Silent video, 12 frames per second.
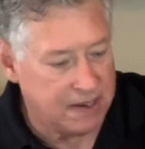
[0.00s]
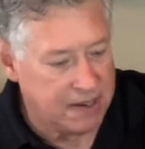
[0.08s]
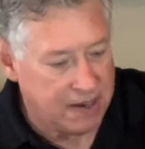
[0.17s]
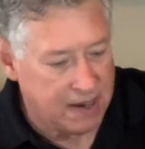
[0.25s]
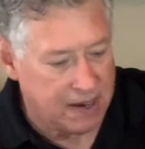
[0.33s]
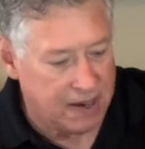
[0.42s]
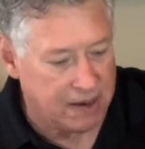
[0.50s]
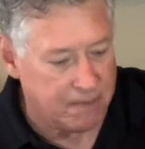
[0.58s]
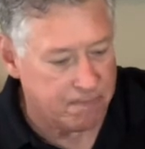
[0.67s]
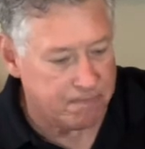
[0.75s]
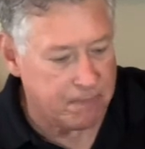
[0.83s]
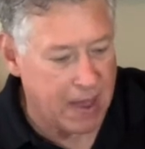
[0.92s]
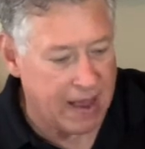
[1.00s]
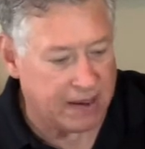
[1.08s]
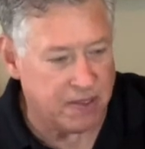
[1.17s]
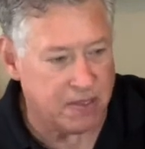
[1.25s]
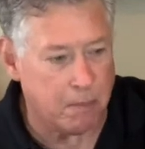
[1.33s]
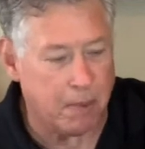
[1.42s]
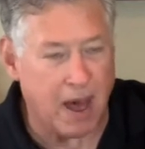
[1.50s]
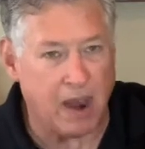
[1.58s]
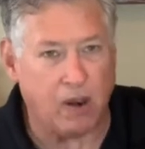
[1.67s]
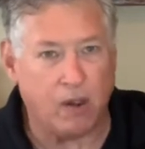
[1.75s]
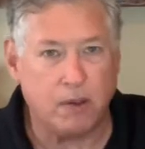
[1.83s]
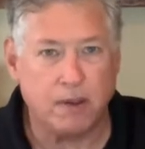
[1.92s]
Back in the
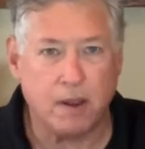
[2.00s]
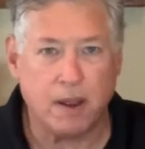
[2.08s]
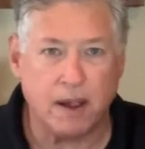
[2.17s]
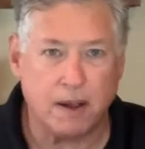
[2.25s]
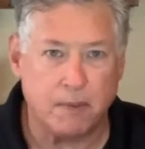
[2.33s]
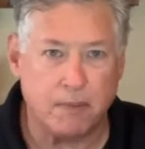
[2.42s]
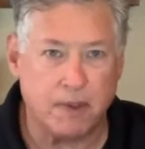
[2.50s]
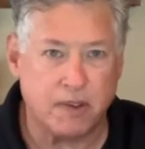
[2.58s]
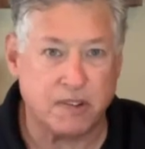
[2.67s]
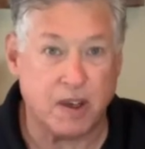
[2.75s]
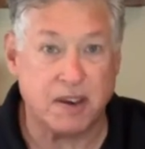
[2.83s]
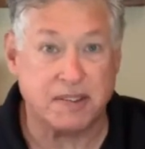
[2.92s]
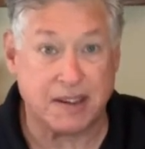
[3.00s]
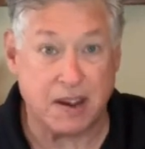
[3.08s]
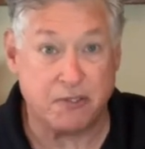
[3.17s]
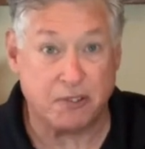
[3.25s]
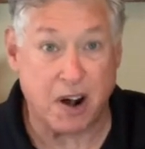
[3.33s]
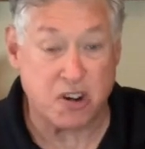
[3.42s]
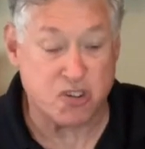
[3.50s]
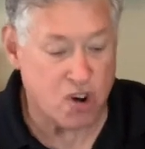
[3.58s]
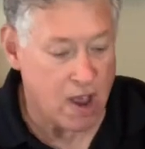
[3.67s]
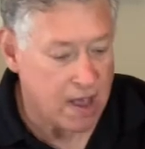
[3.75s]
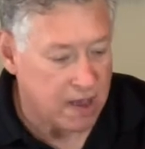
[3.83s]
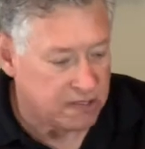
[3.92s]
bottle, it's going to stay fresh.
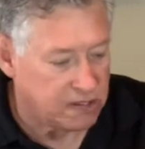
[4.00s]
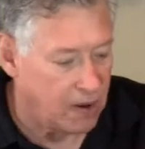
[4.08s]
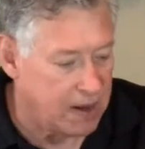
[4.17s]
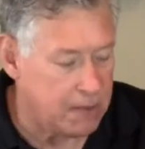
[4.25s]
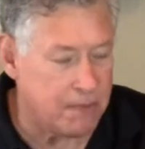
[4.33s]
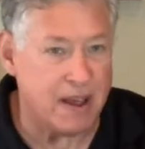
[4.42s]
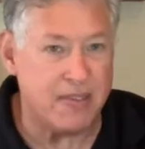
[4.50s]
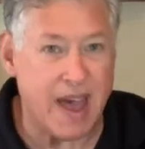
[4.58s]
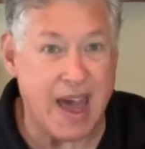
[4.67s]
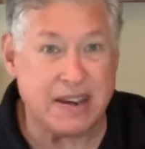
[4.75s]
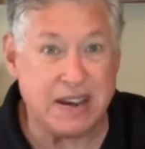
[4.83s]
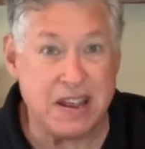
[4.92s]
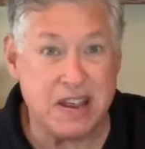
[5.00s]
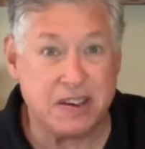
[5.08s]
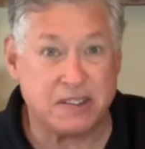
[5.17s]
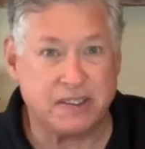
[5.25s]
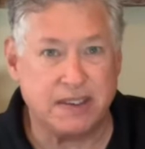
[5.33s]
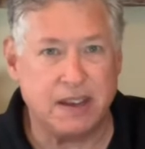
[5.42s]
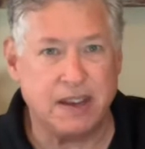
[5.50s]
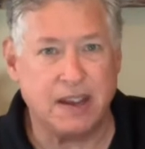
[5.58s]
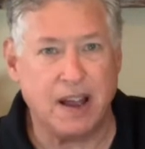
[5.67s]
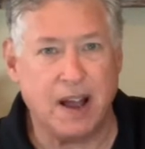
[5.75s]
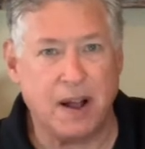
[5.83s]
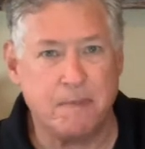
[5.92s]
So anyway, that is
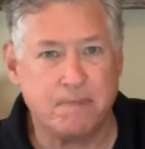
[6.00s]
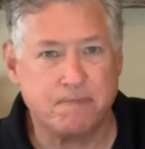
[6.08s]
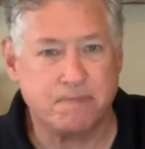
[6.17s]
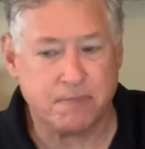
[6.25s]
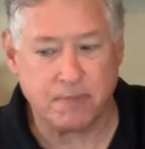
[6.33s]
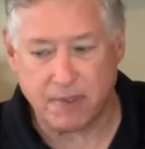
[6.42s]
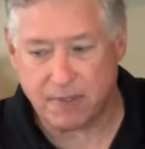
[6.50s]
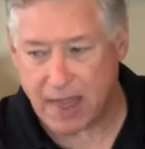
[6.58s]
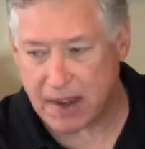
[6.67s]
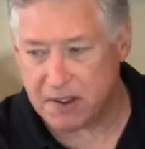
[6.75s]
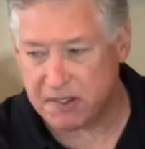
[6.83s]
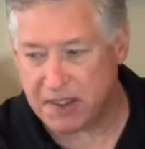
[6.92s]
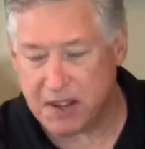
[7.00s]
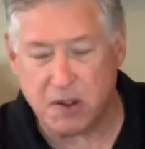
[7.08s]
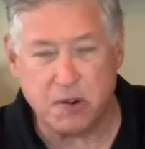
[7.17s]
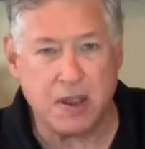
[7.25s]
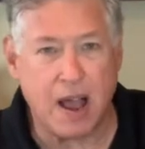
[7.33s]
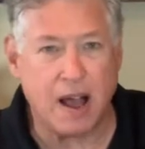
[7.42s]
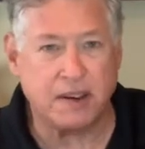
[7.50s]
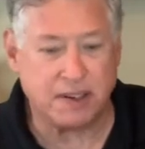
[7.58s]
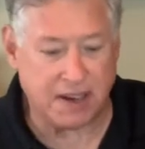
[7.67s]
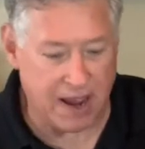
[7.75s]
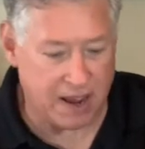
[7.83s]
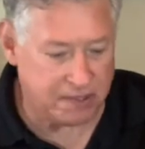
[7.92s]
the You Yah
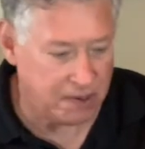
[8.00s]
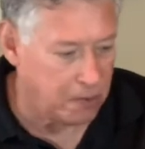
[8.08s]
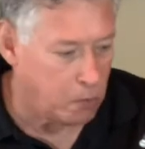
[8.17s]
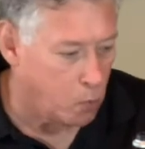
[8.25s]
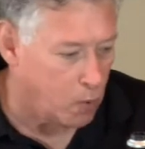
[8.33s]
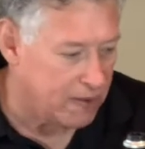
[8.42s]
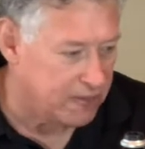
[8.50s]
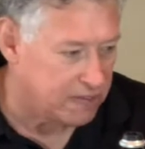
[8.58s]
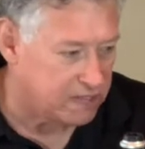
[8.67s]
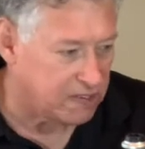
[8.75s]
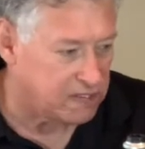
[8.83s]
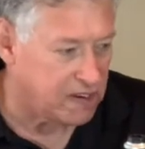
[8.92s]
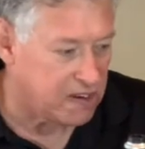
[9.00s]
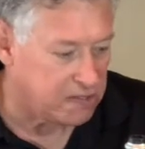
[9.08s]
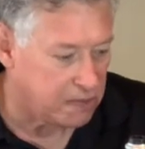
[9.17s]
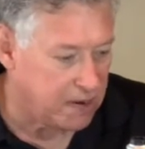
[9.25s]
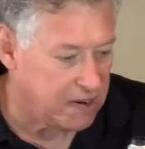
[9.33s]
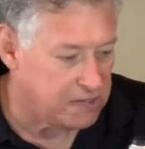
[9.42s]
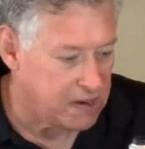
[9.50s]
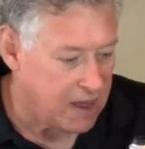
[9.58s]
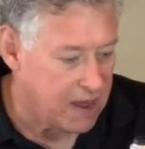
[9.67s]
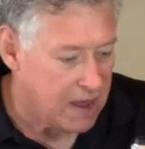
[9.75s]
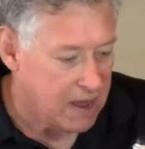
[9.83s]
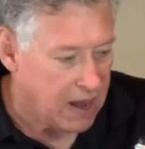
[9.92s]
decanter with its accessories.
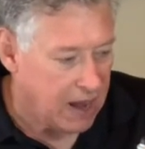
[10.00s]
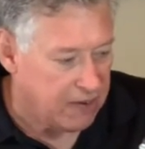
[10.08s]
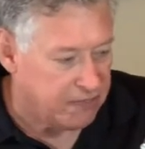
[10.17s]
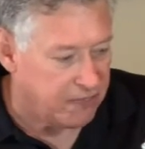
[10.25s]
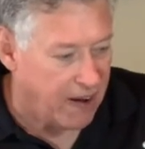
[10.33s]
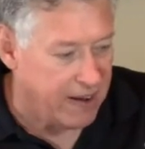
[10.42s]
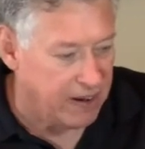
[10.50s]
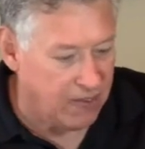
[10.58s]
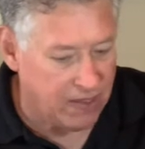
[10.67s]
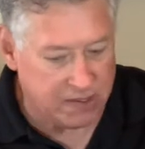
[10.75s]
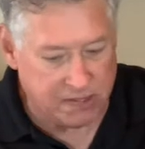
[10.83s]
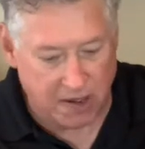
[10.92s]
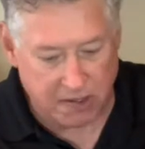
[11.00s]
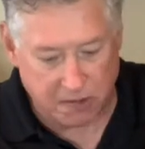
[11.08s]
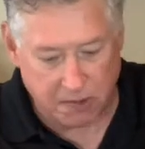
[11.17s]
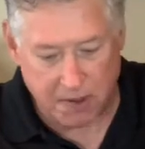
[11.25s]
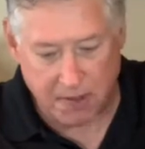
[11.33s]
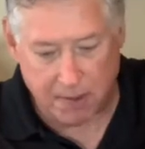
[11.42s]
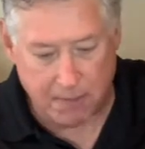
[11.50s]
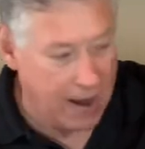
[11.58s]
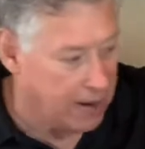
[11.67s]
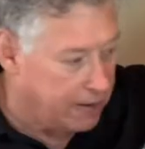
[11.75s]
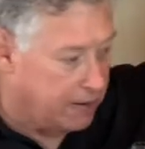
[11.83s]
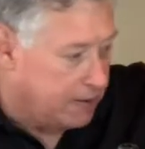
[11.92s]
A final accessory that I'm
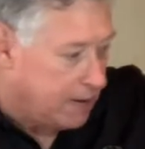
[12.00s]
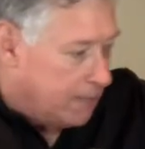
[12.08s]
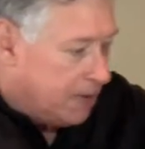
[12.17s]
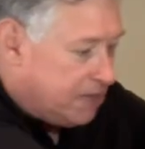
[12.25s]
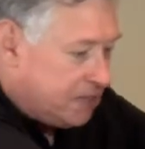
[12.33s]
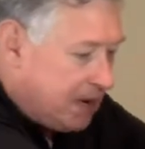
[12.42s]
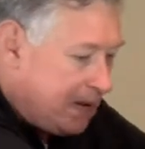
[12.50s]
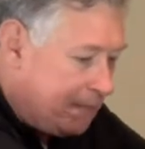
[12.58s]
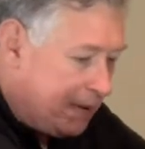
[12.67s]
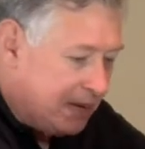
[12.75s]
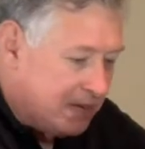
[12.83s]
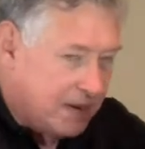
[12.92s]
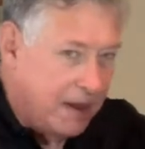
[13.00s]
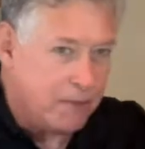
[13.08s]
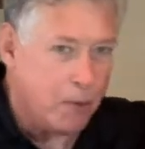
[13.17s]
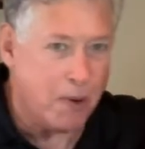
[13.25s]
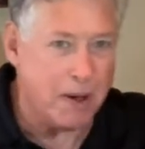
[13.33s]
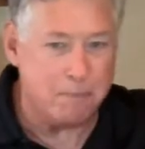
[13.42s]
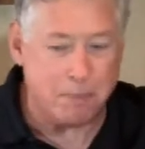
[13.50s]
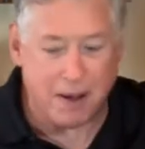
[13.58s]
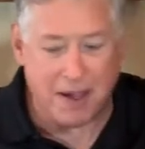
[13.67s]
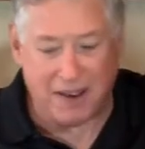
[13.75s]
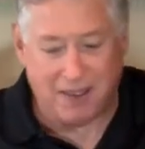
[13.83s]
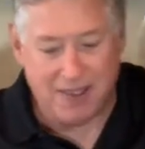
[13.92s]
not going to demonstrate because I have a wet
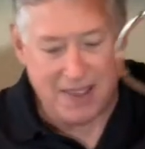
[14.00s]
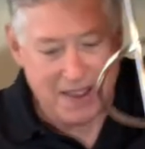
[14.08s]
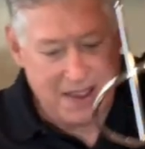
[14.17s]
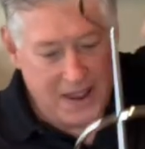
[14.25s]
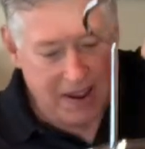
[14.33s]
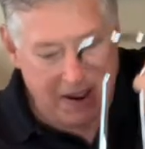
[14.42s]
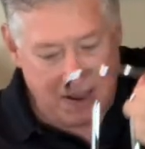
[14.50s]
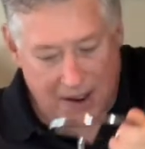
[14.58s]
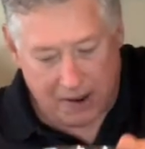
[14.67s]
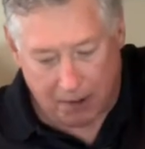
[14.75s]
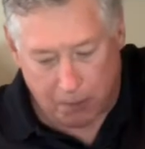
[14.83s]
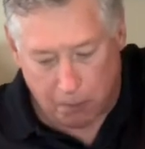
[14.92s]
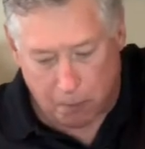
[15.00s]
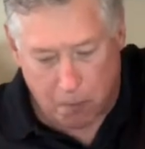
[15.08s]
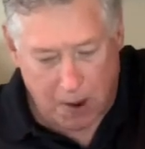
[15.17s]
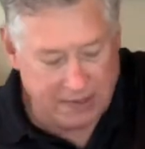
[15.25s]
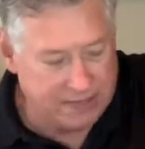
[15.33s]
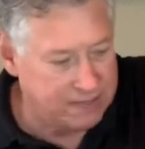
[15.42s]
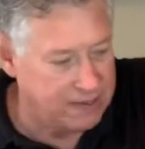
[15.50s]
bottle or wet